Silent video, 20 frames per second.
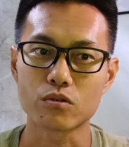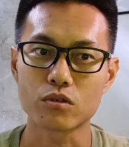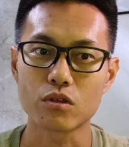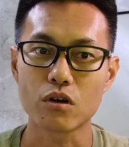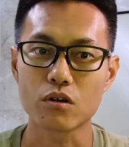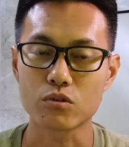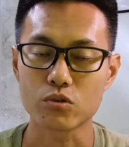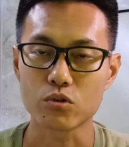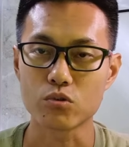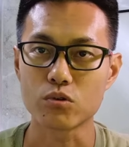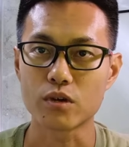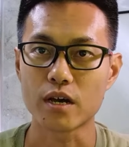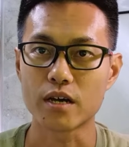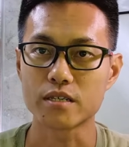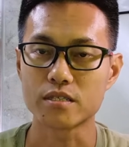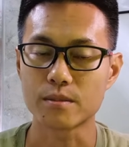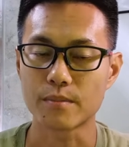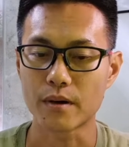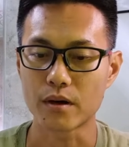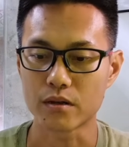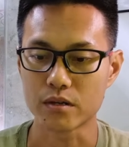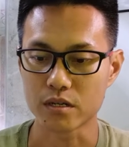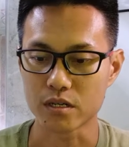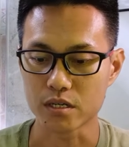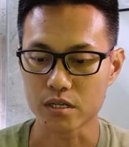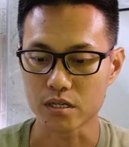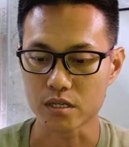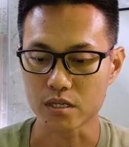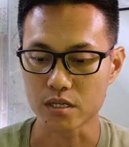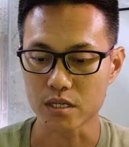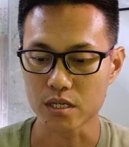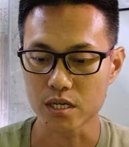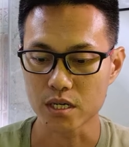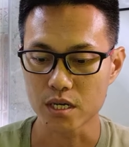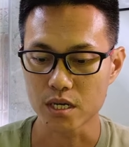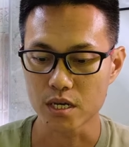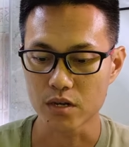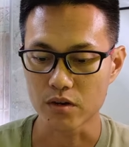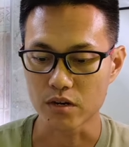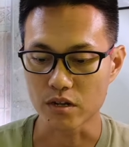talk to you guys about the
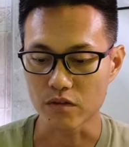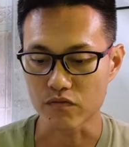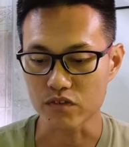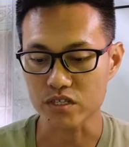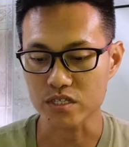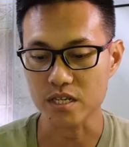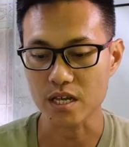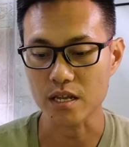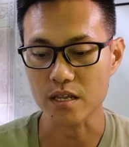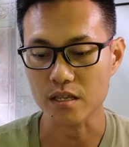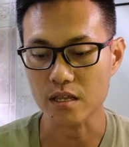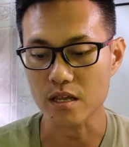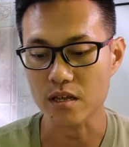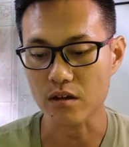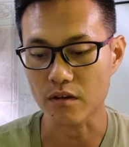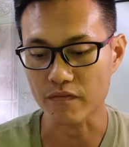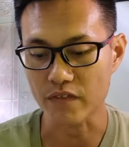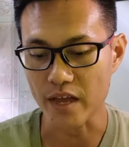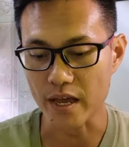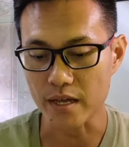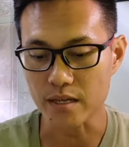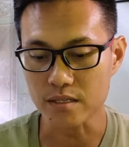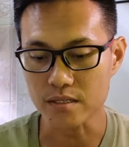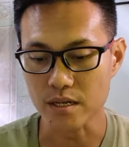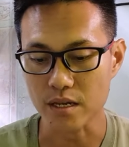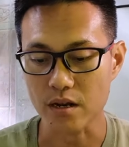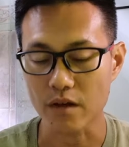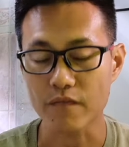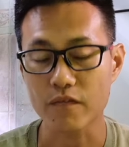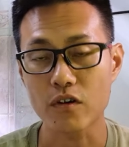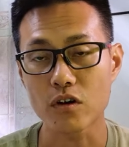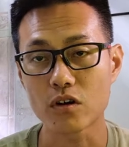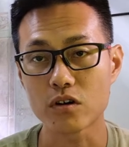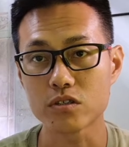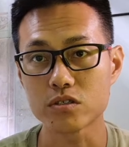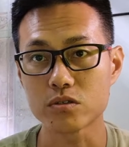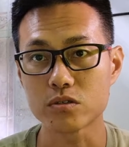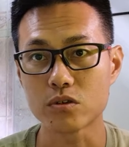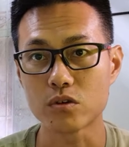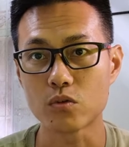resetting of tanks, and of
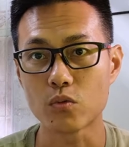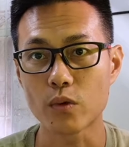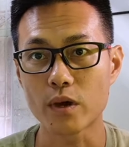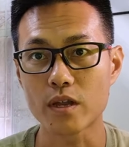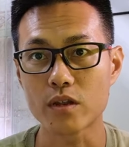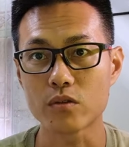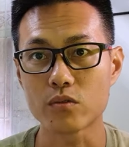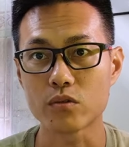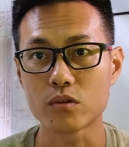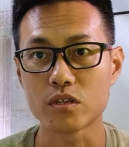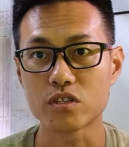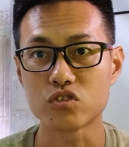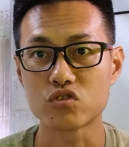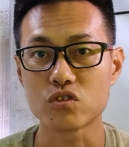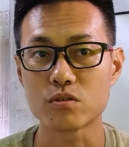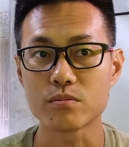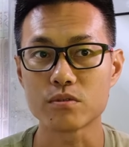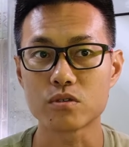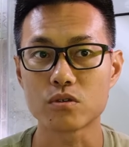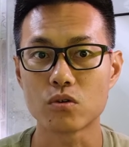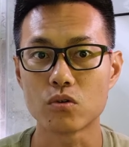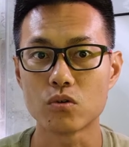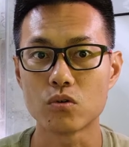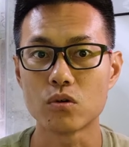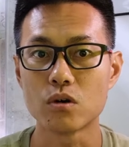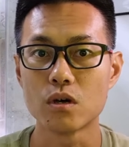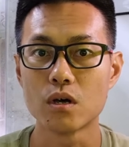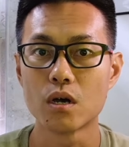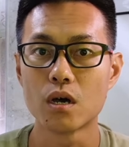course, where do the streams go.